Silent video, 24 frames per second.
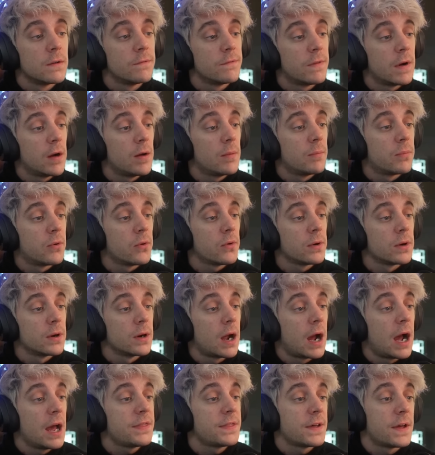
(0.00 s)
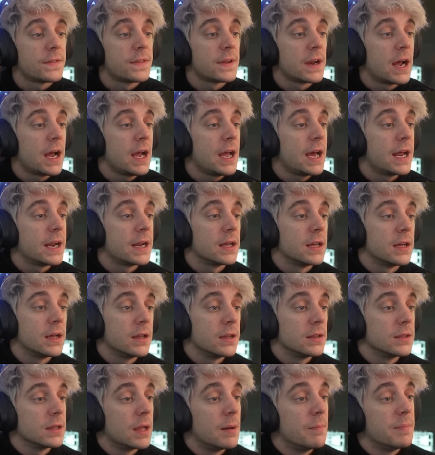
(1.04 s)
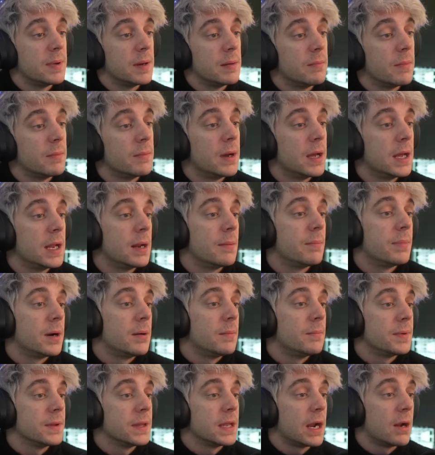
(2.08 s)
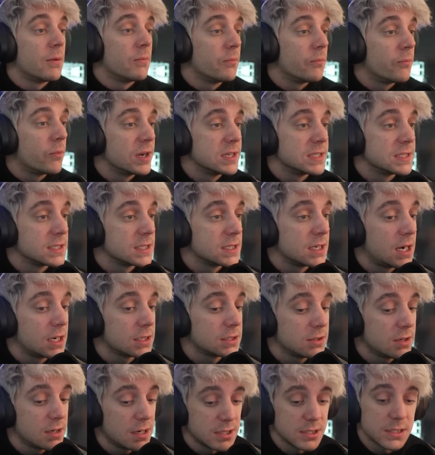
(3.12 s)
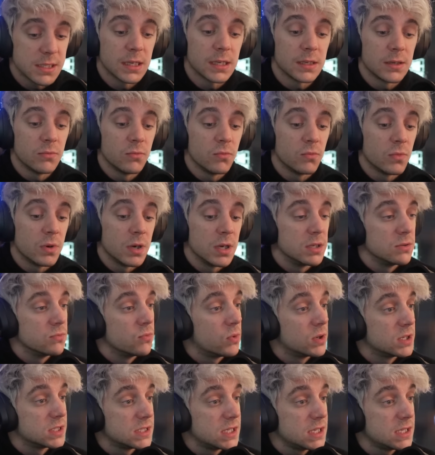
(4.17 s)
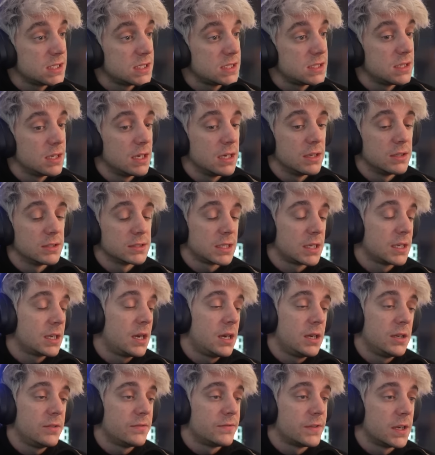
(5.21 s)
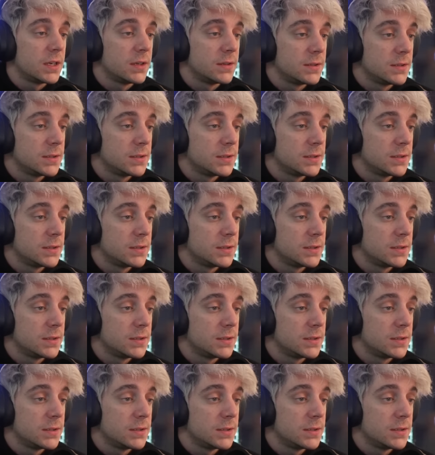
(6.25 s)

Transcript: Very important. I thought that I had a lump and a bump, and then I went to the doctor, and I was like, what's this? And he was like, oh, you're fine.